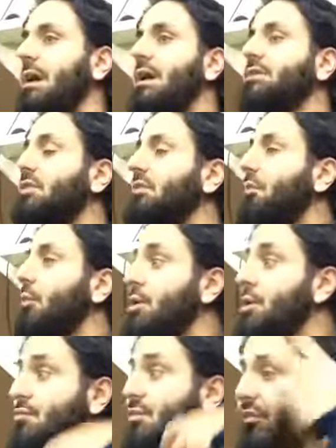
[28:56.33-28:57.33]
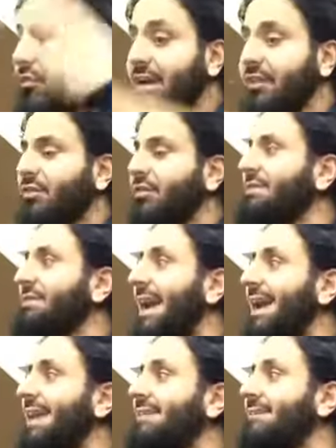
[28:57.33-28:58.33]
So when you reflect on these
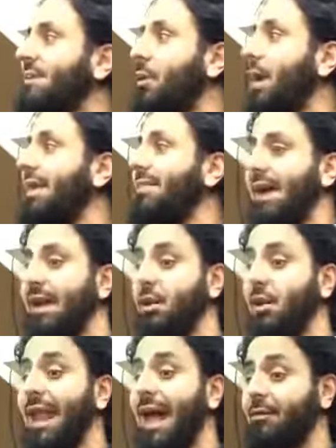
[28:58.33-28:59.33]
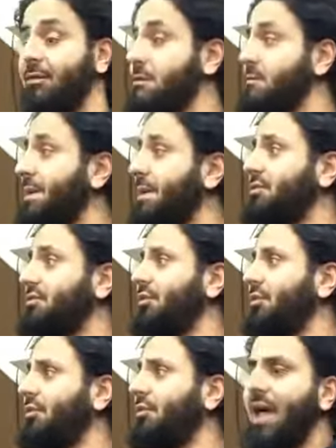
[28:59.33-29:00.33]
ayat in a way that you're allowed to speak to
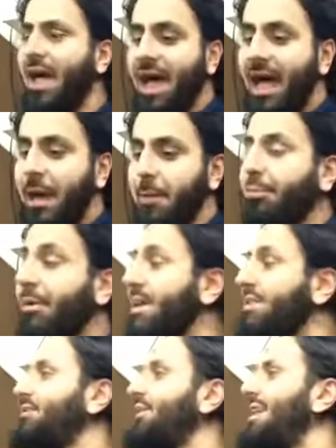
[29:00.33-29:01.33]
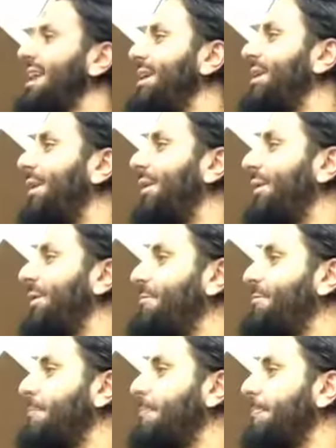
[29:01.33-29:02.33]
you, it breaks your ego.
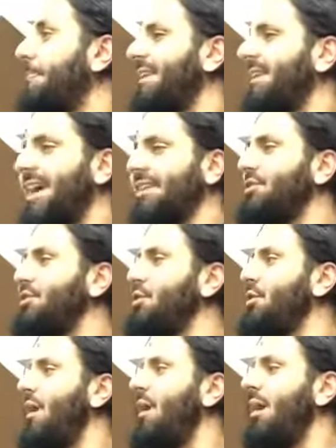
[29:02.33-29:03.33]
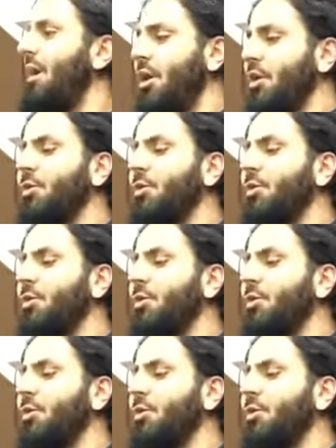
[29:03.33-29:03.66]
That's who you are.